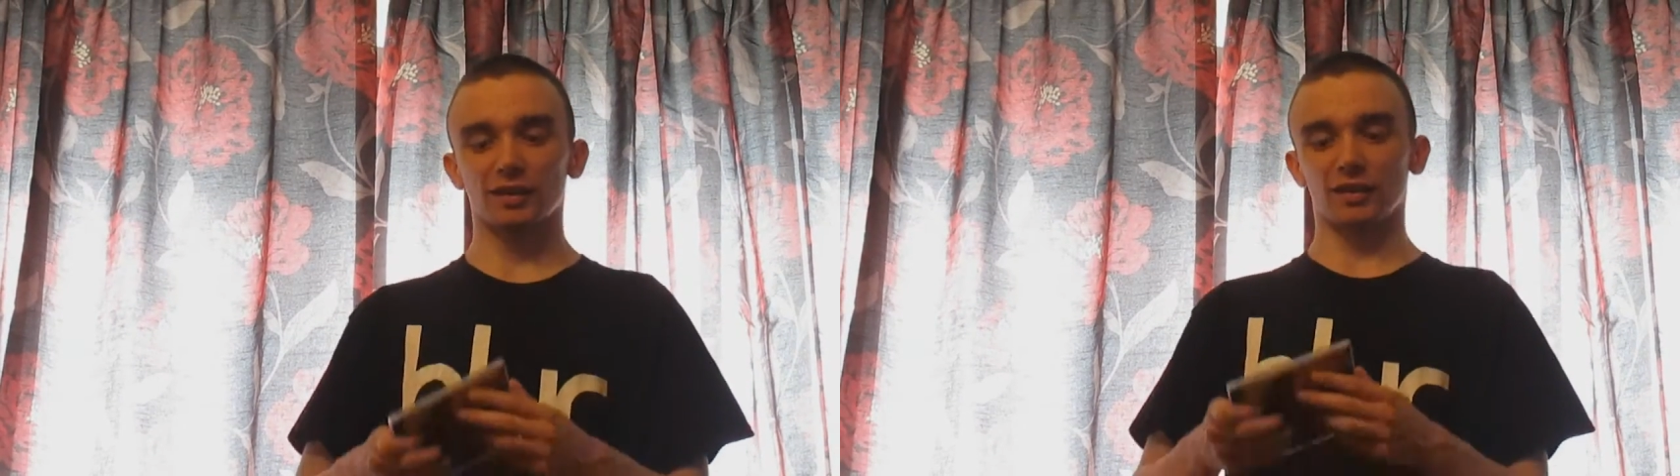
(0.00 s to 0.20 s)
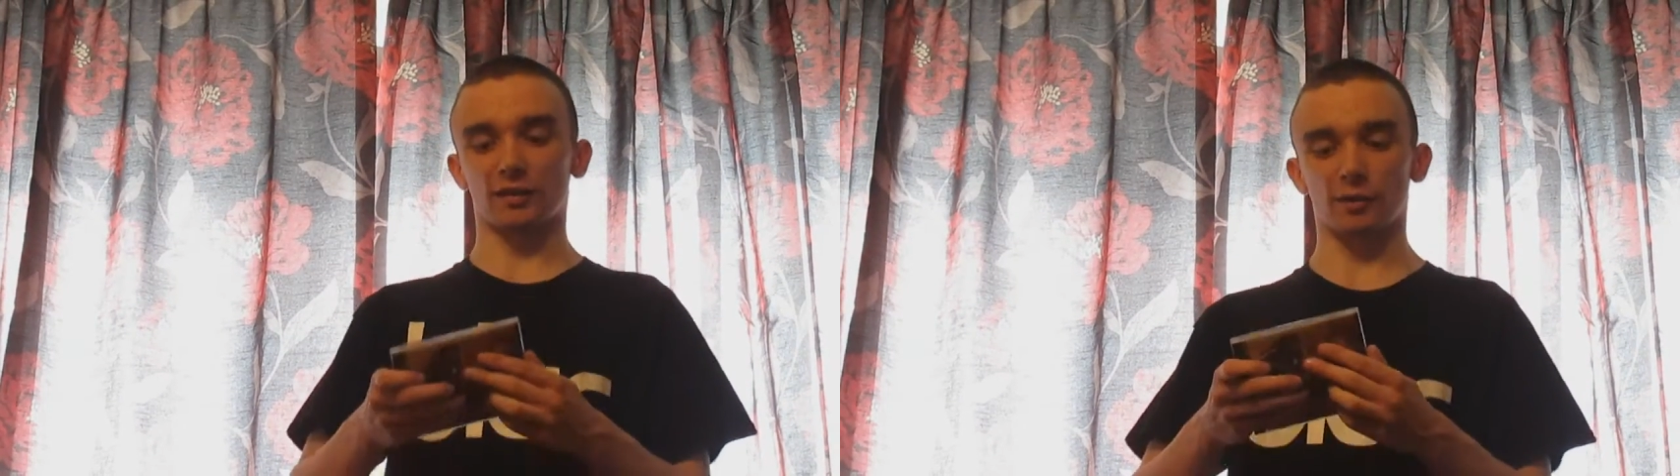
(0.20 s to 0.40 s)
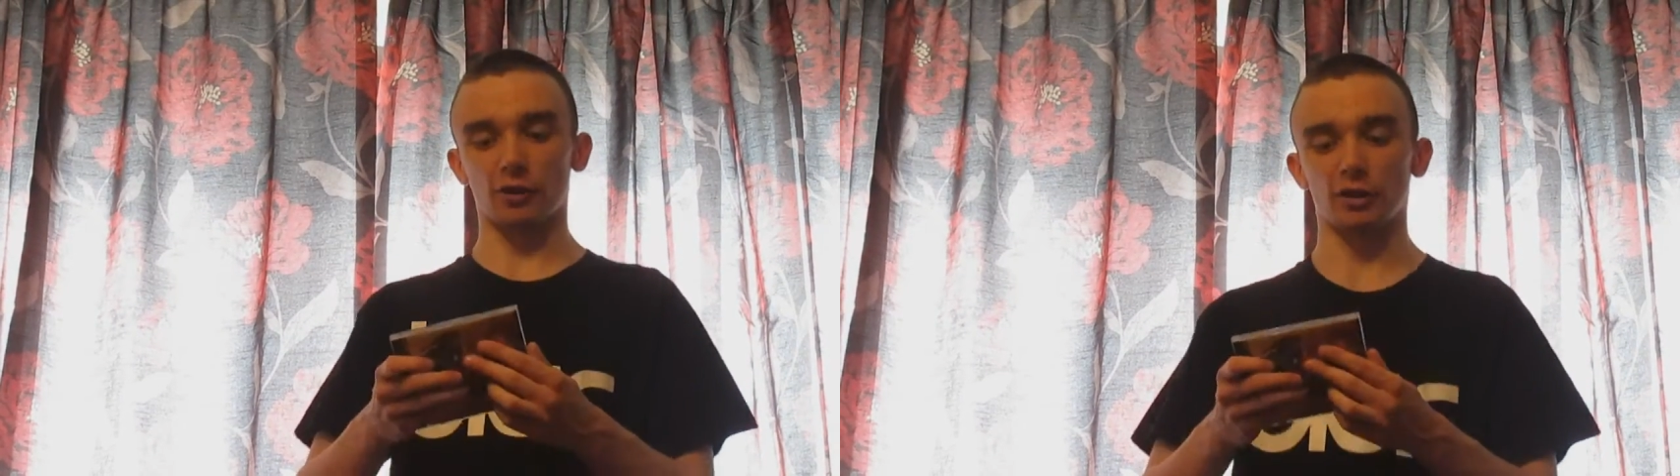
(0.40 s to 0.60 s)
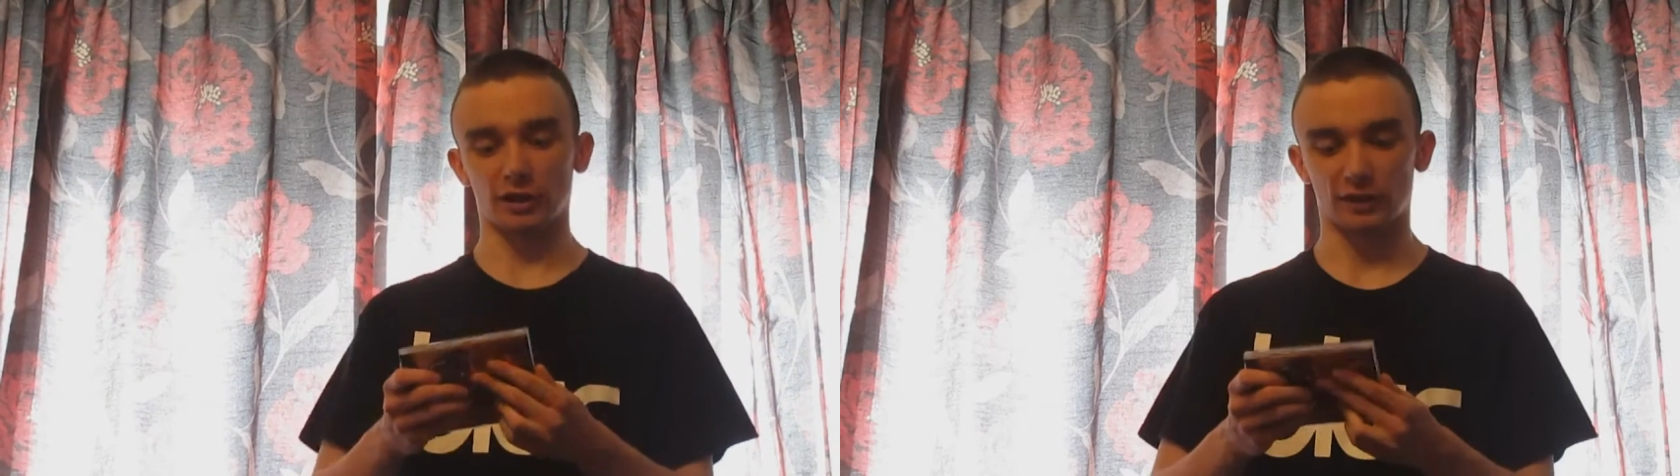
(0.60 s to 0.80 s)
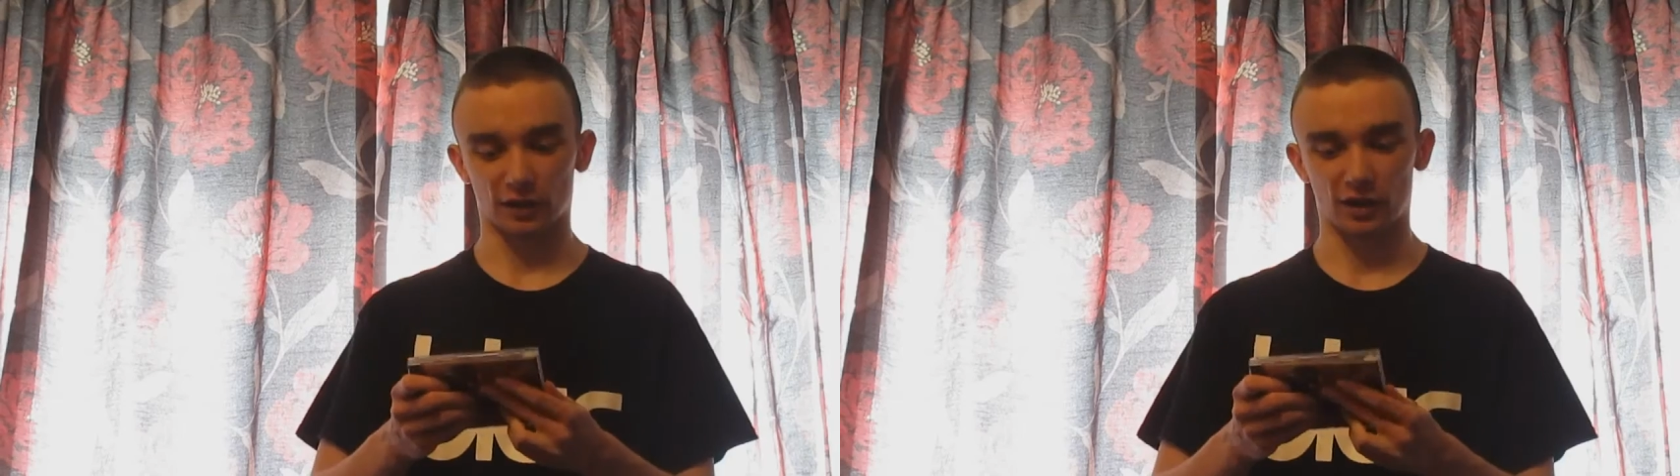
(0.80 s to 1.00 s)
that's a really
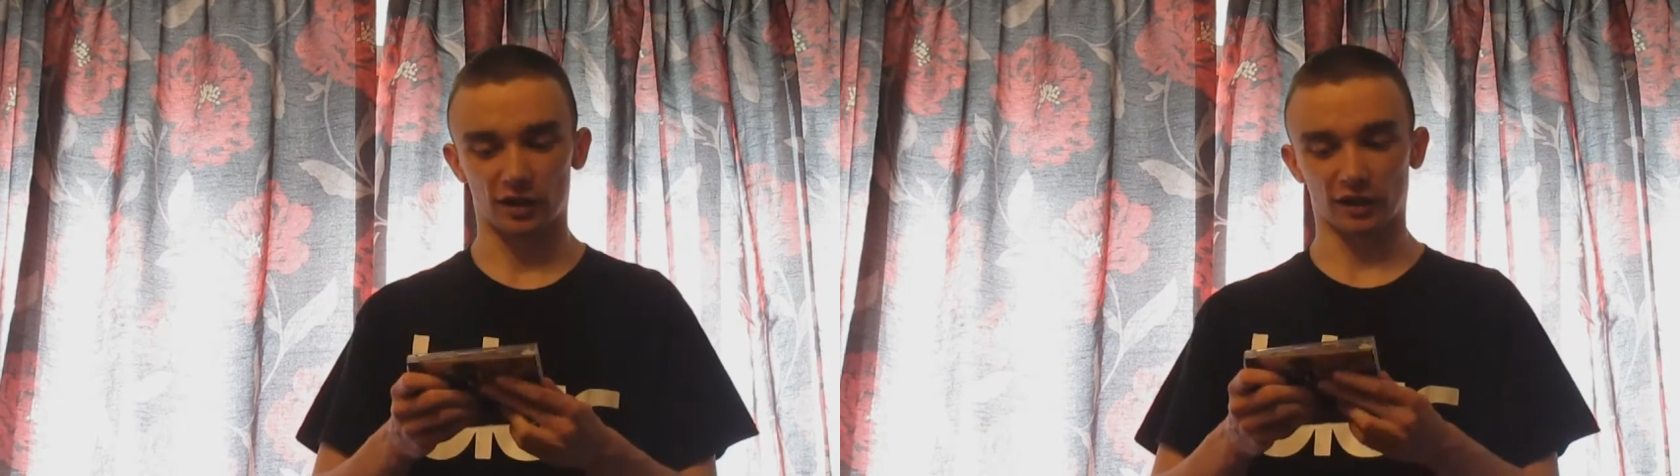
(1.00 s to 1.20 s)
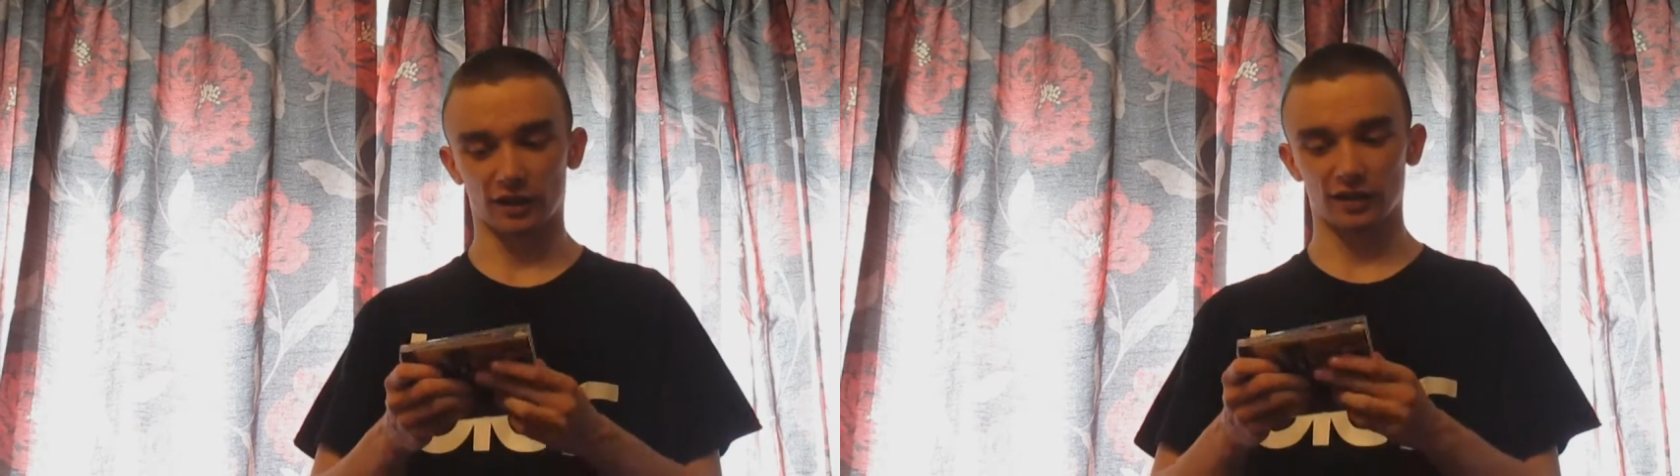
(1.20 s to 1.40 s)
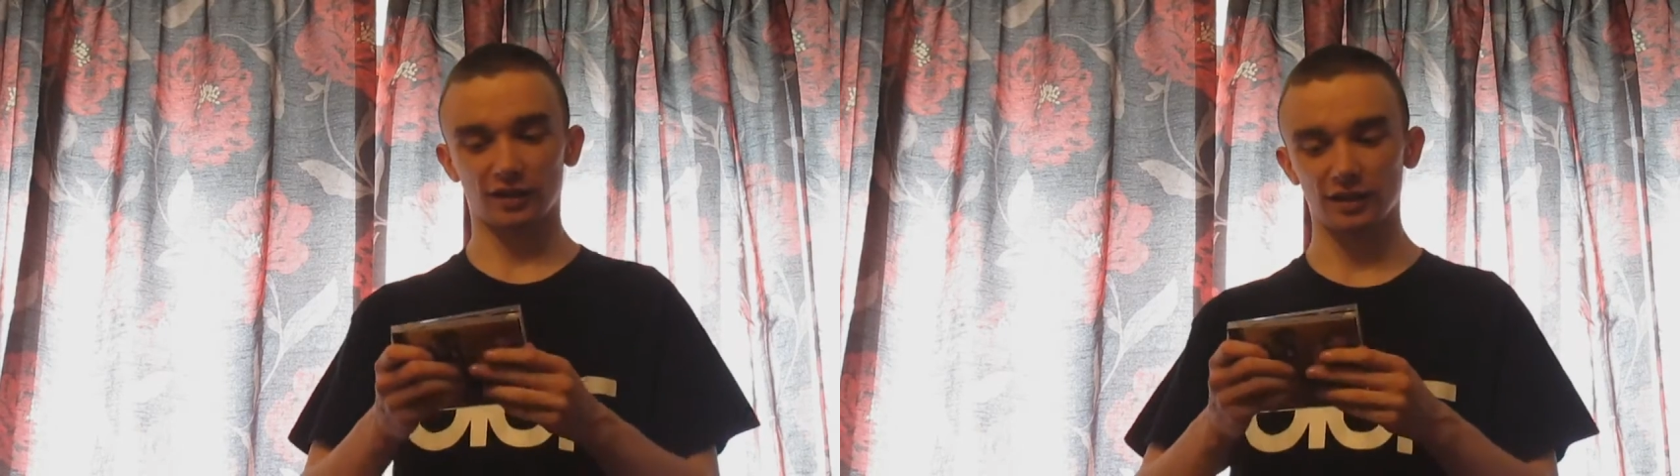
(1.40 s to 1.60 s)
good song.